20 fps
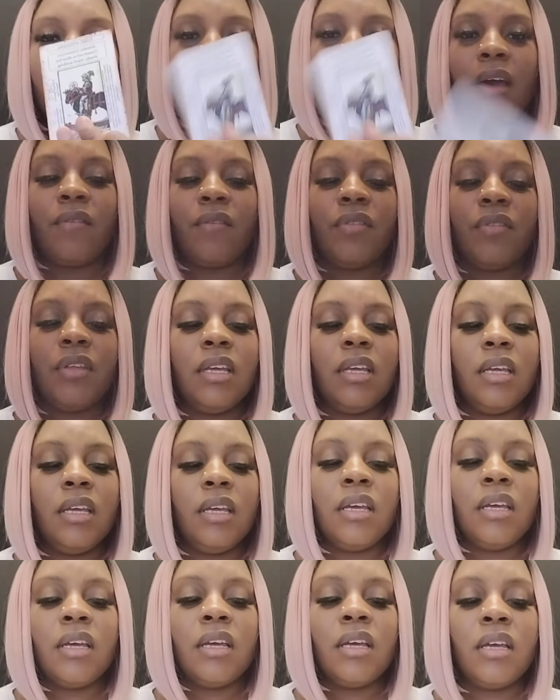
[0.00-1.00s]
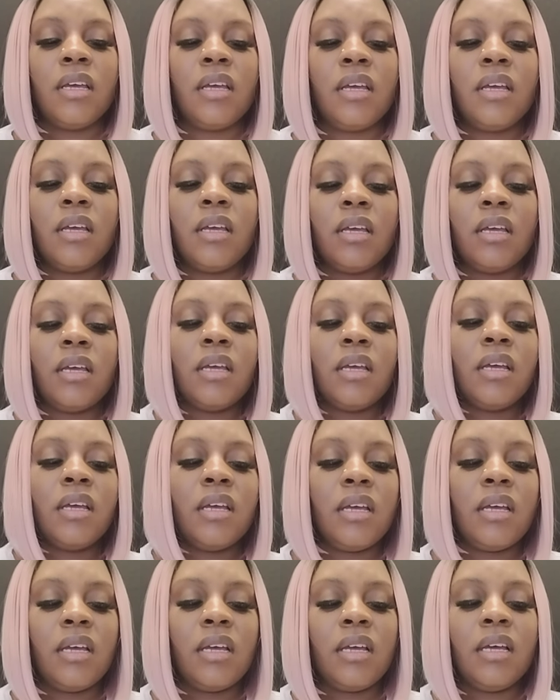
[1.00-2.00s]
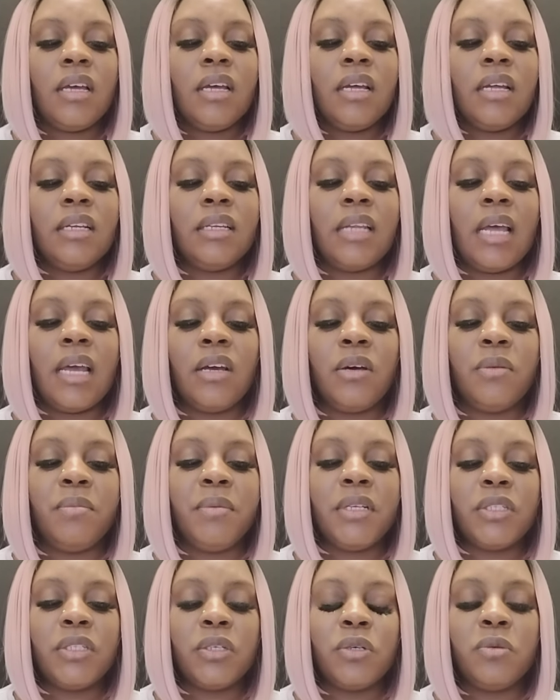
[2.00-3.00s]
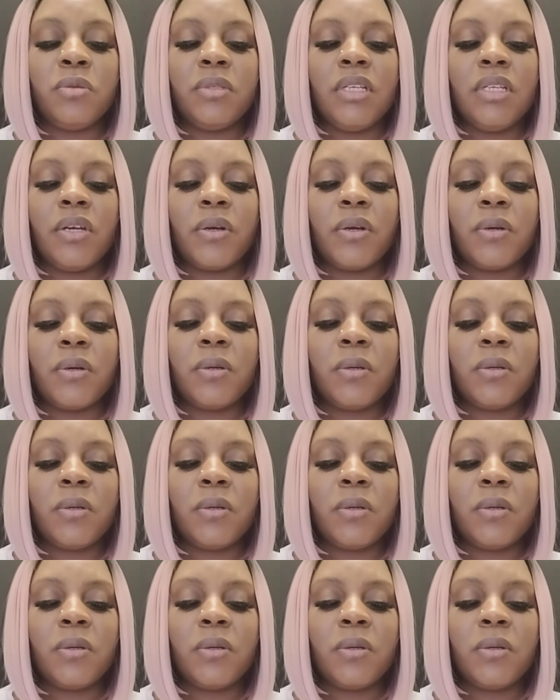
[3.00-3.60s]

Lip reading: have the Knight of Pentacles here.